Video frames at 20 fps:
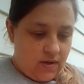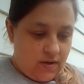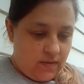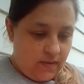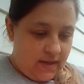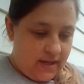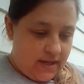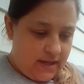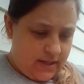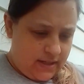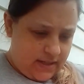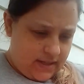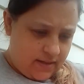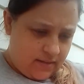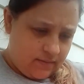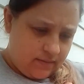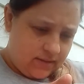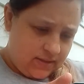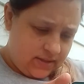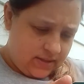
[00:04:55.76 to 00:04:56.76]
Okay,
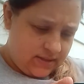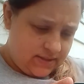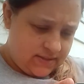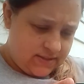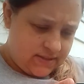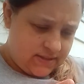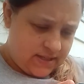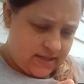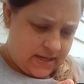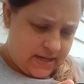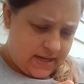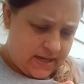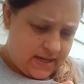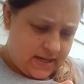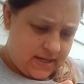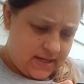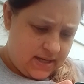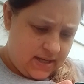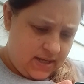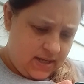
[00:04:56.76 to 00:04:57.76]
now this
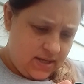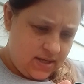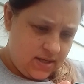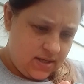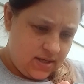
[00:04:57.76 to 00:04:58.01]
guy,